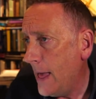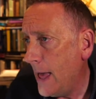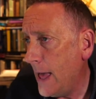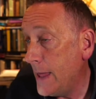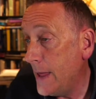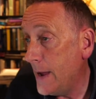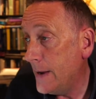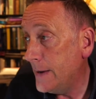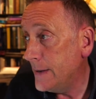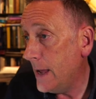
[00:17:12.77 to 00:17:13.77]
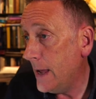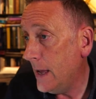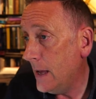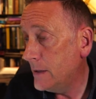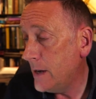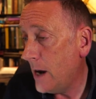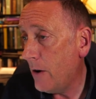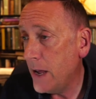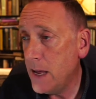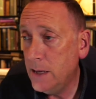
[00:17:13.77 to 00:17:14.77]
And uh,
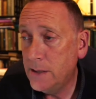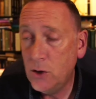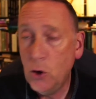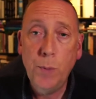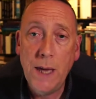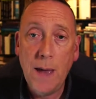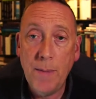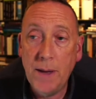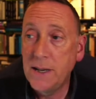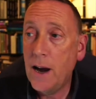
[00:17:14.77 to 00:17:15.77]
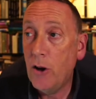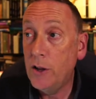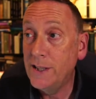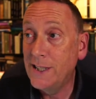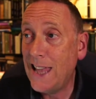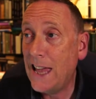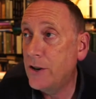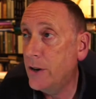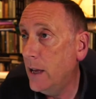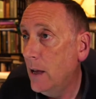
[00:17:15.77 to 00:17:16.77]
Tara is 2 p.m. at Tara on
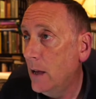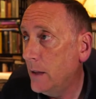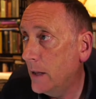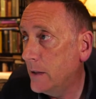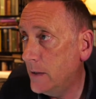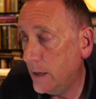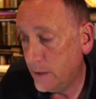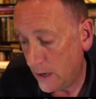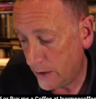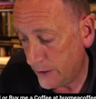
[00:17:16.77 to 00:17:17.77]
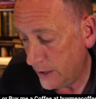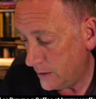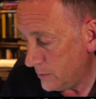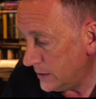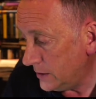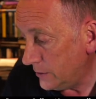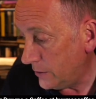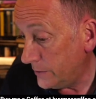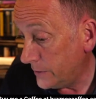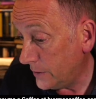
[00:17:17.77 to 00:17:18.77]
Saturday. That's next Saturday, the
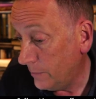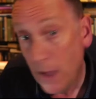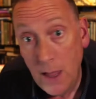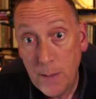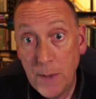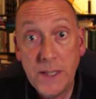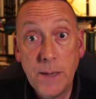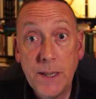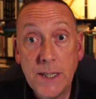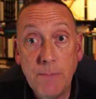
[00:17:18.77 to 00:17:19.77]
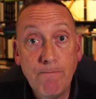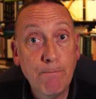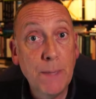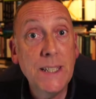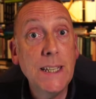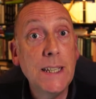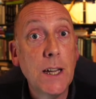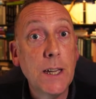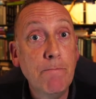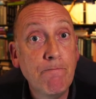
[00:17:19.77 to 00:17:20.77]
23rd. So busy, busy, busy
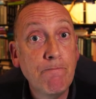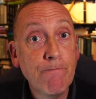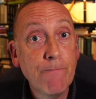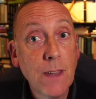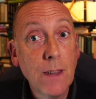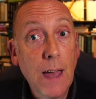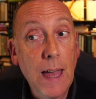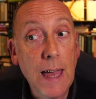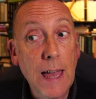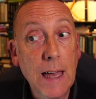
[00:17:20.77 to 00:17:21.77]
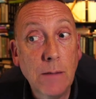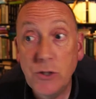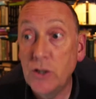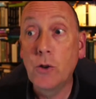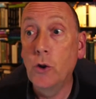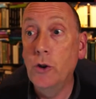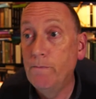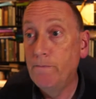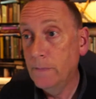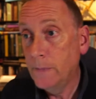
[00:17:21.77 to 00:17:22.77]
time, uh, which is good.
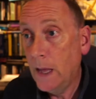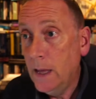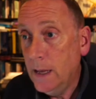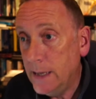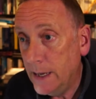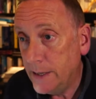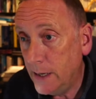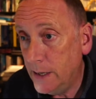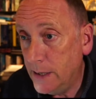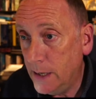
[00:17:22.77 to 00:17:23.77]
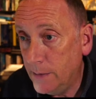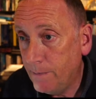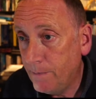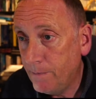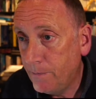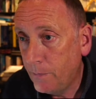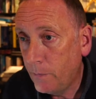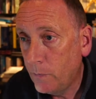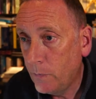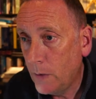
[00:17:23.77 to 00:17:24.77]
Yes, indeed.
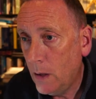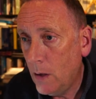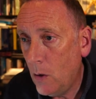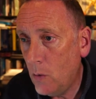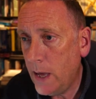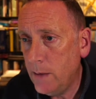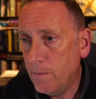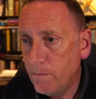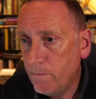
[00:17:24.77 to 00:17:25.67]
Okay,